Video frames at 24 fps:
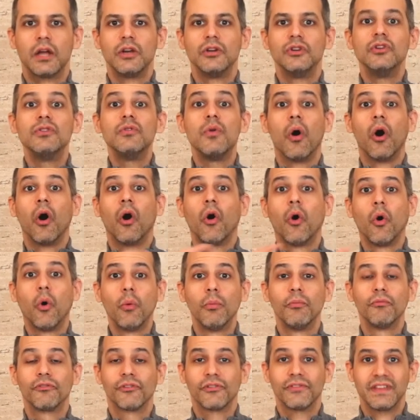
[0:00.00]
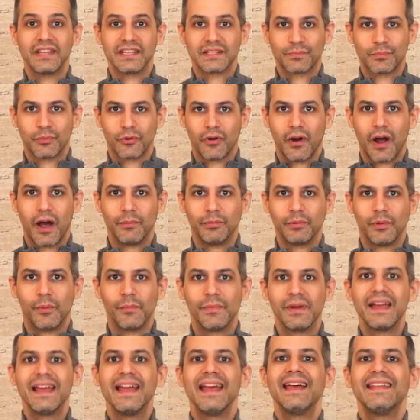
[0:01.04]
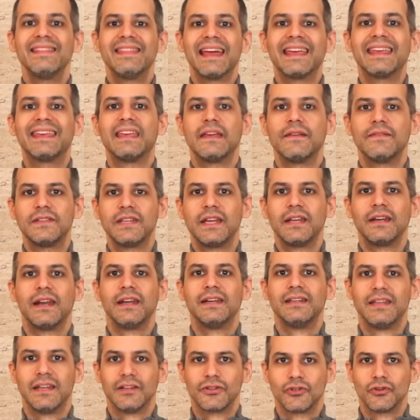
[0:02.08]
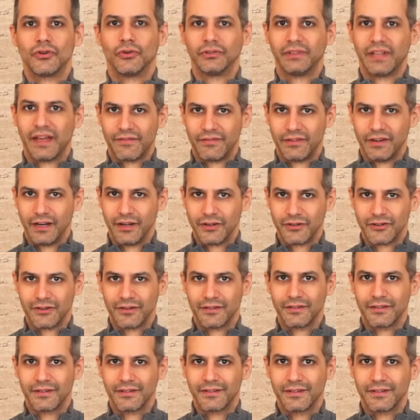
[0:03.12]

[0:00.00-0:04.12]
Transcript: a new home for this problem that gives it additional definition.